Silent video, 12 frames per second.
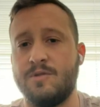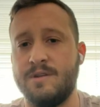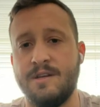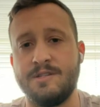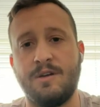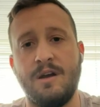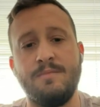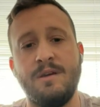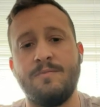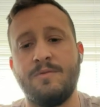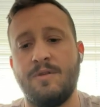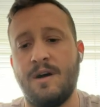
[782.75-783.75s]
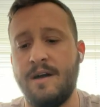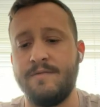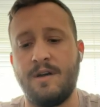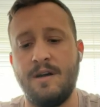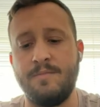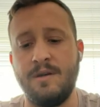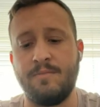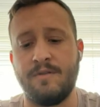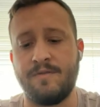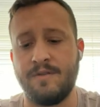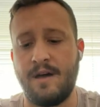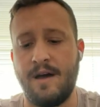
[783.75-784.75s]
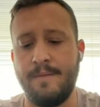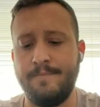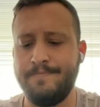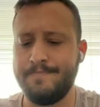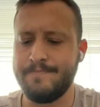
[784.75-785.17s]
Jordan has great people. I have great people for that.